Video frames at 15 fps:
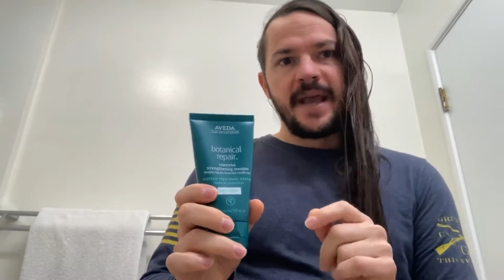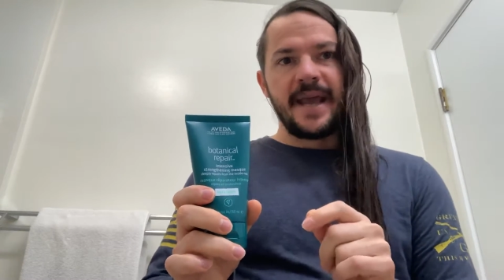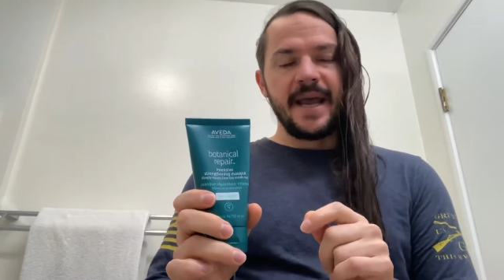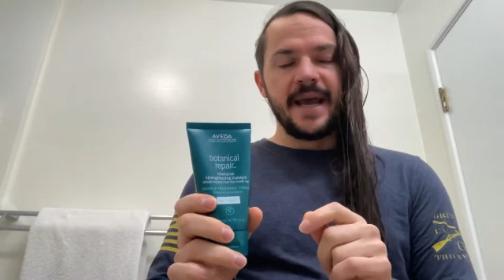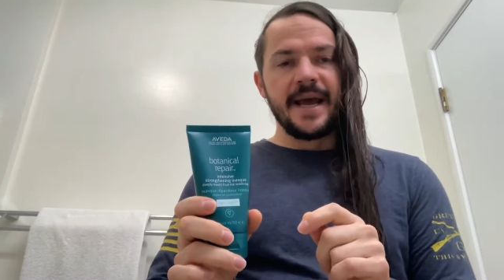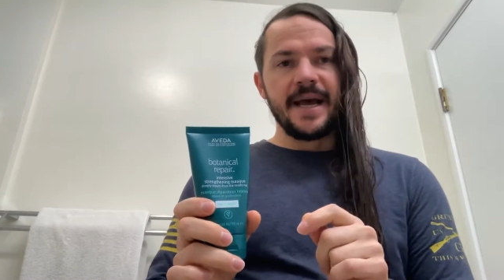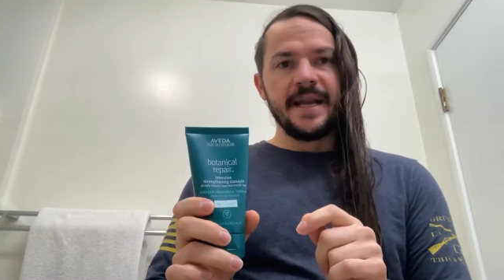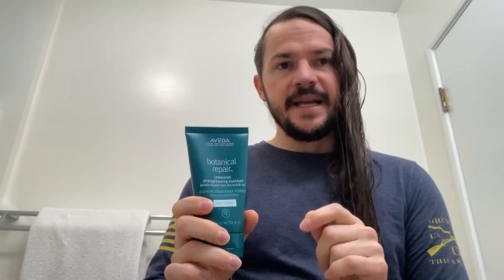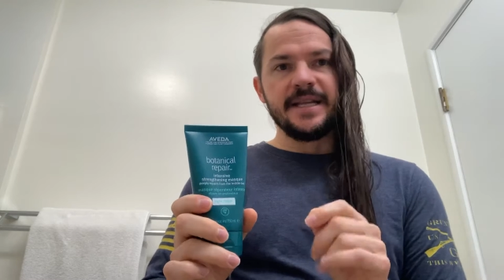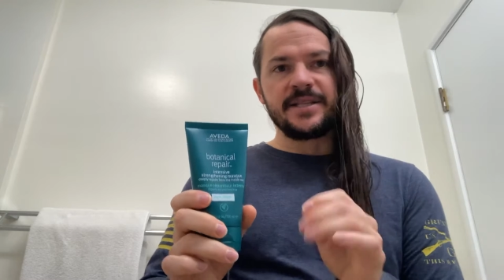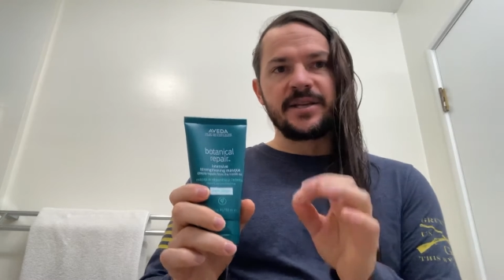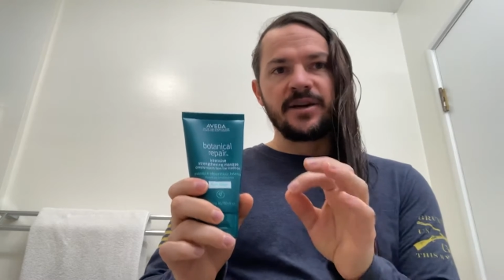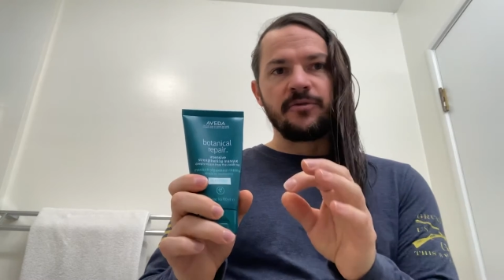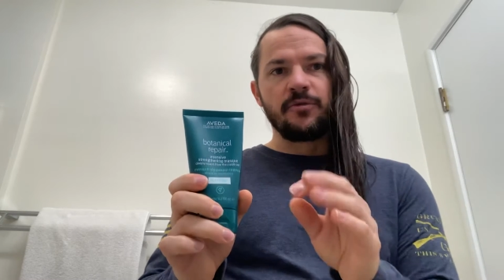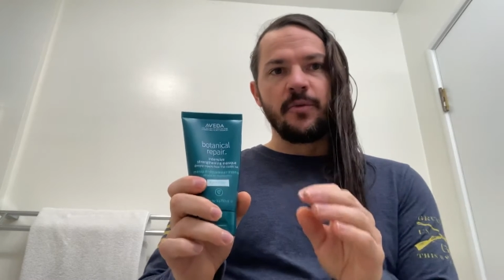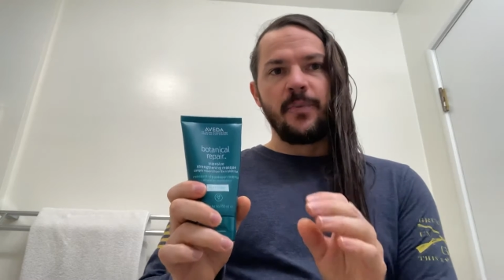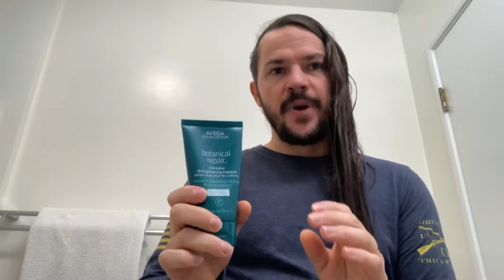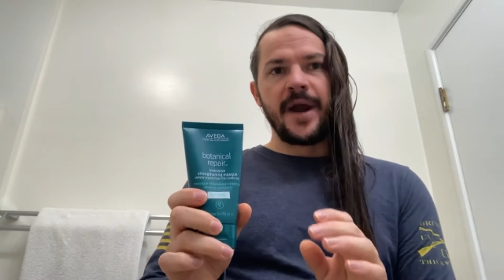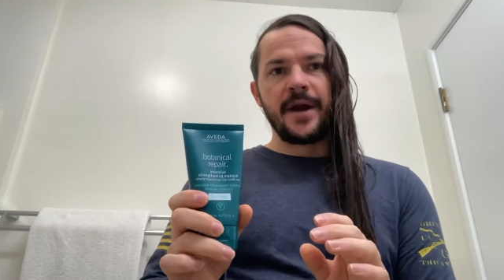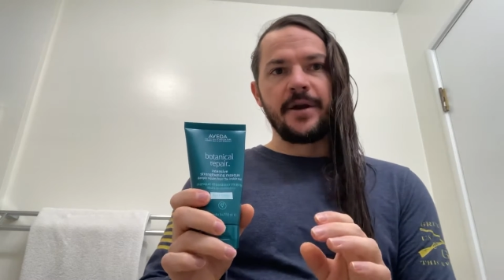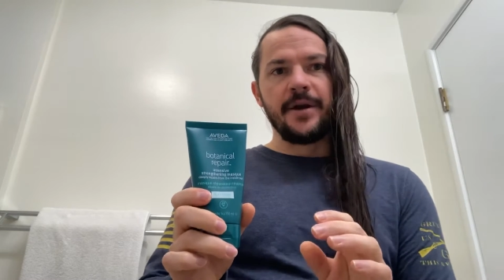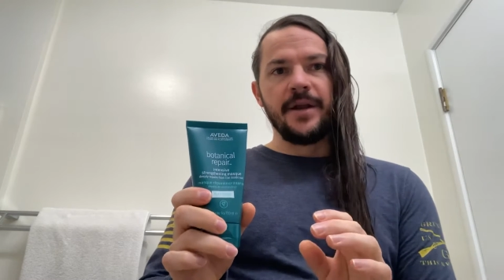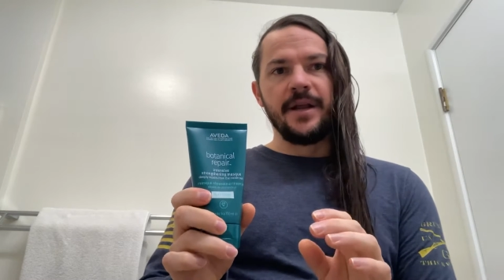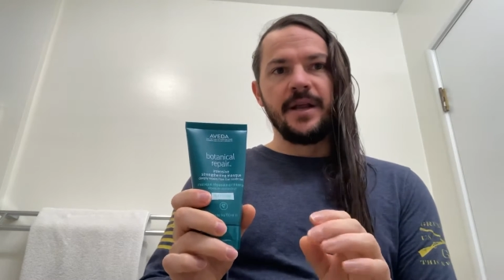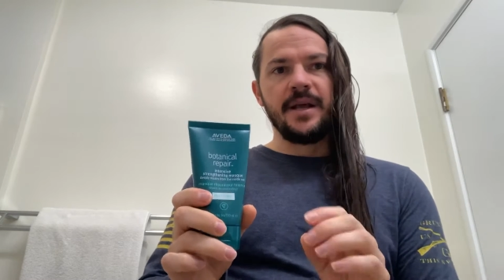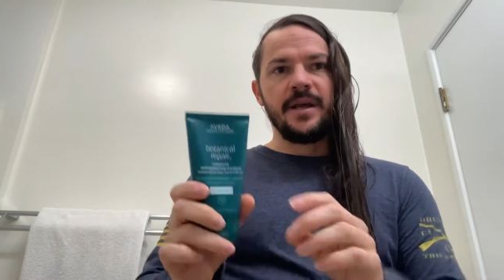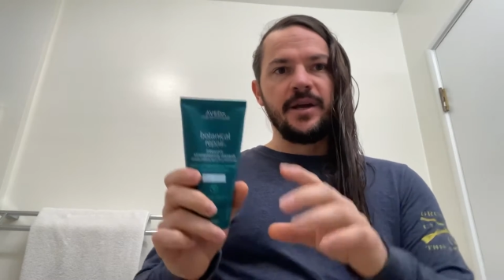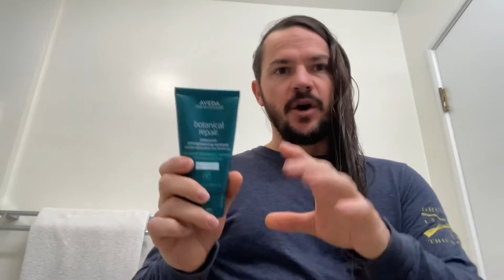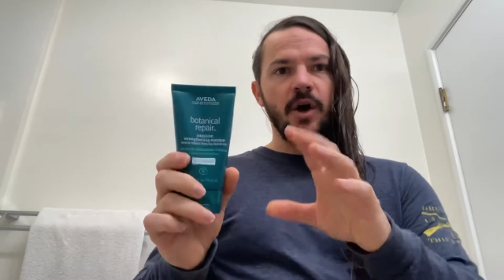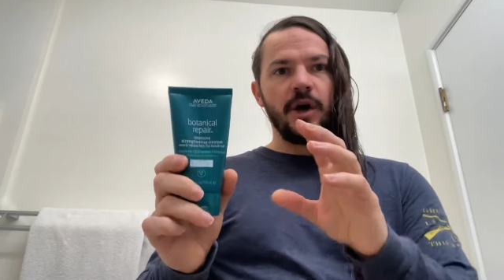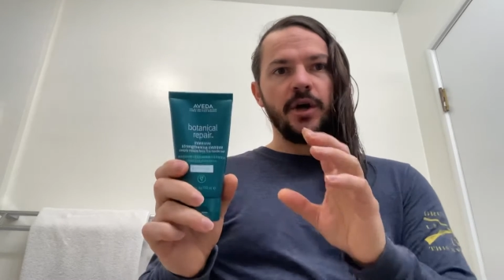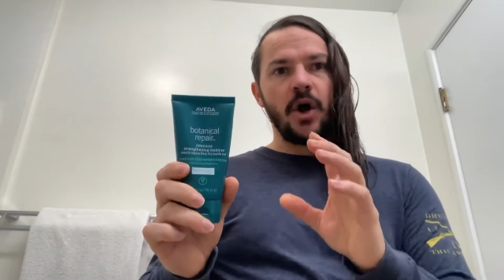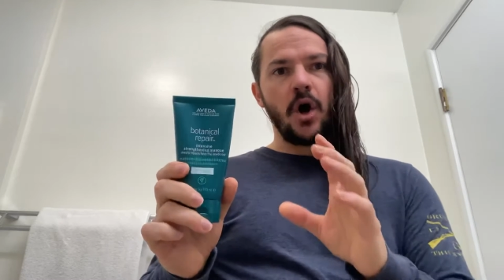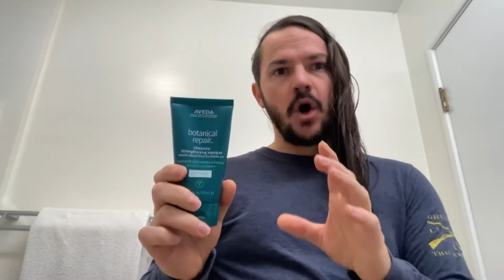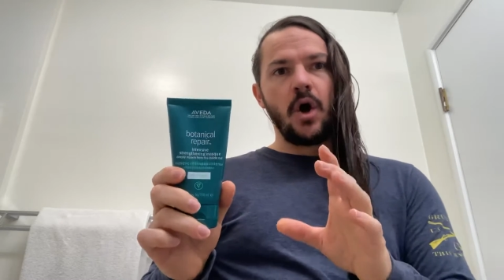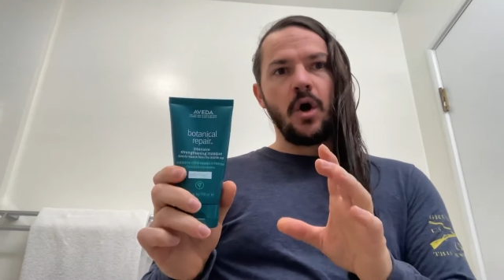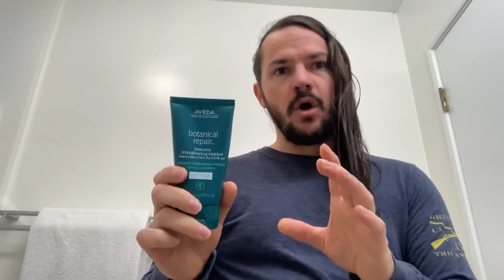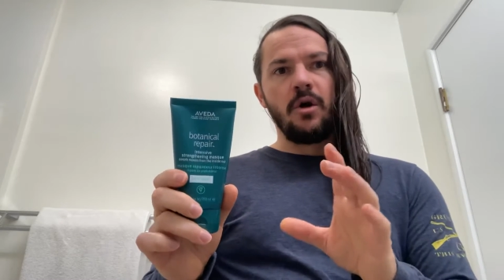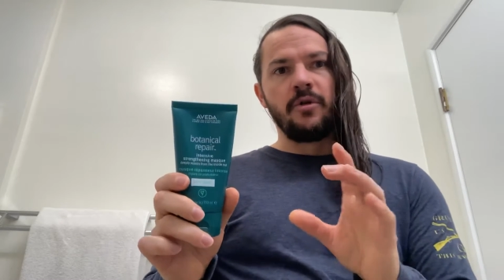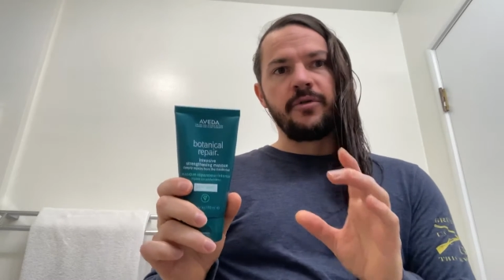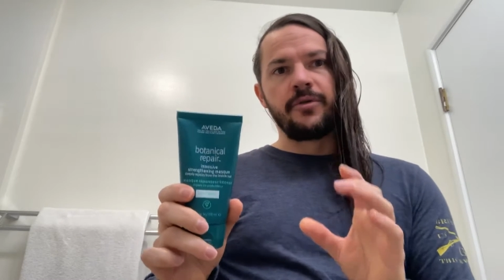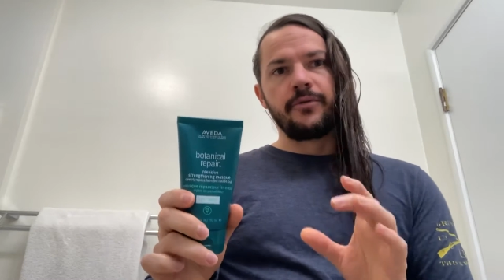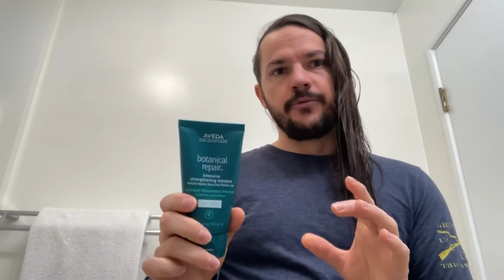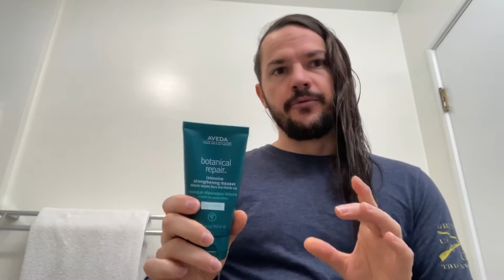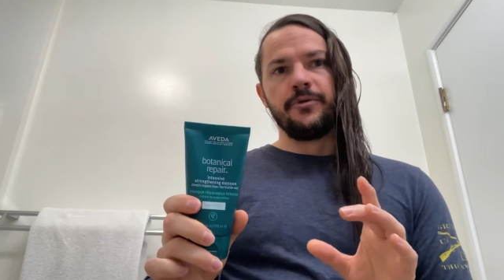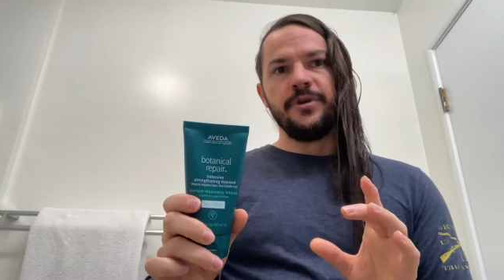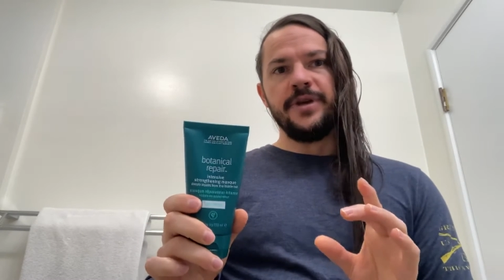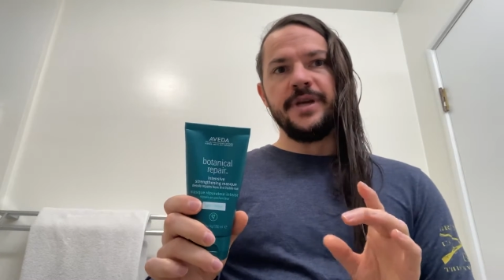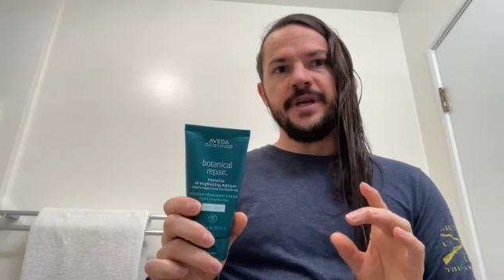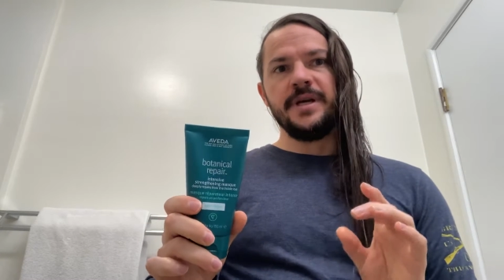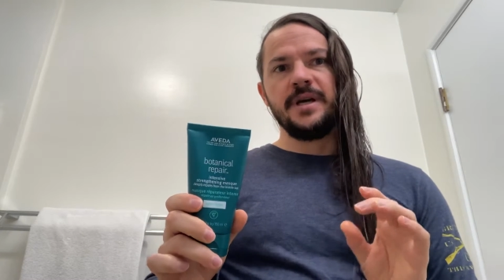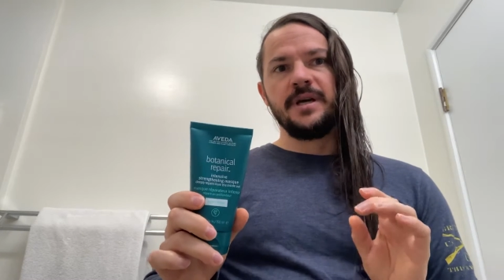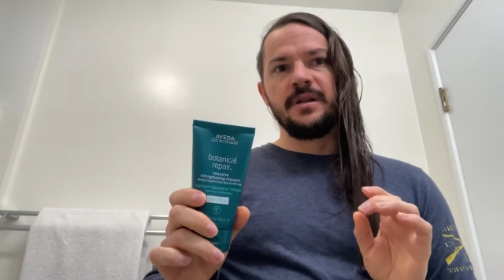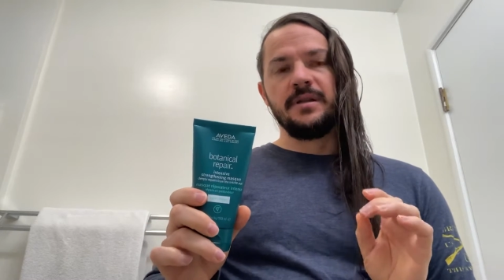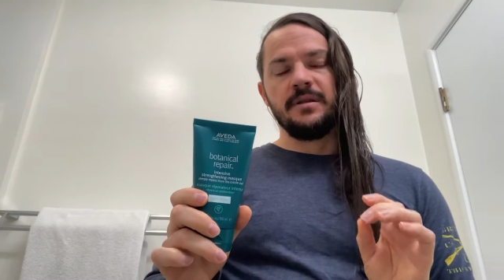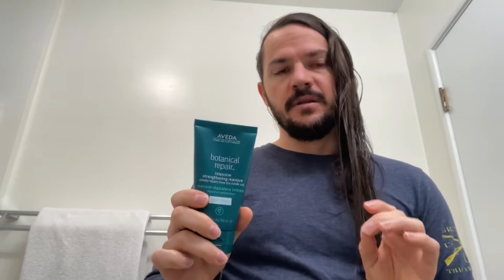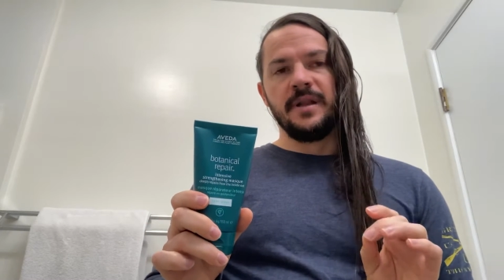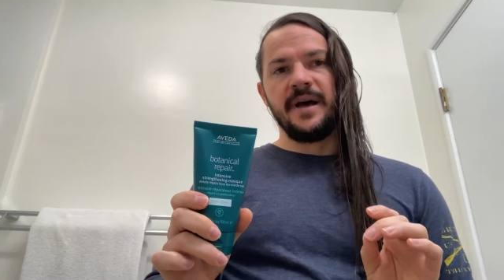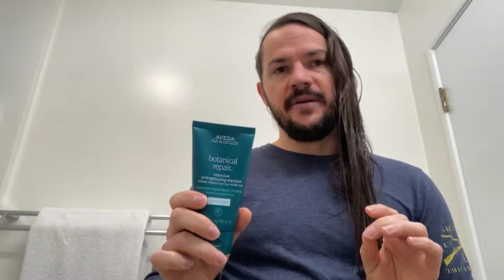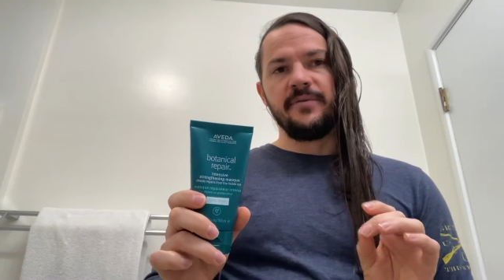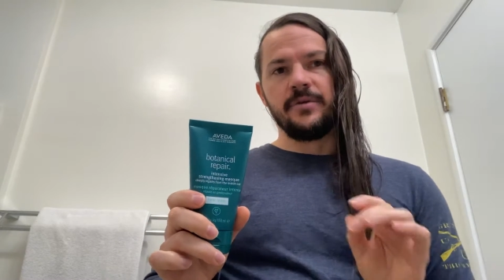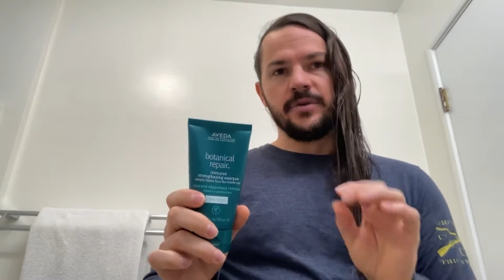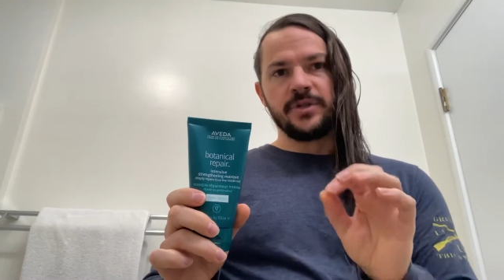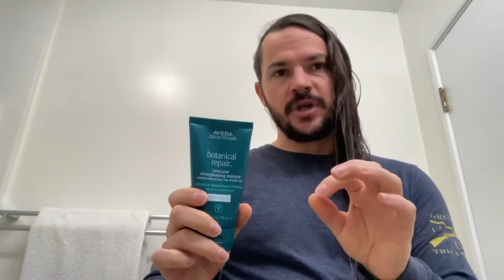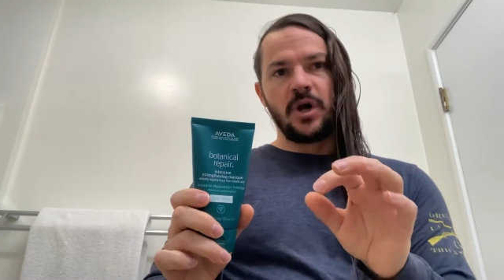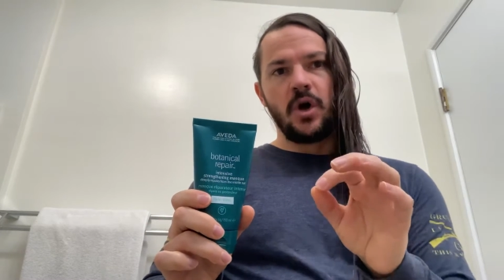and it's going to repair it on all 3 levels,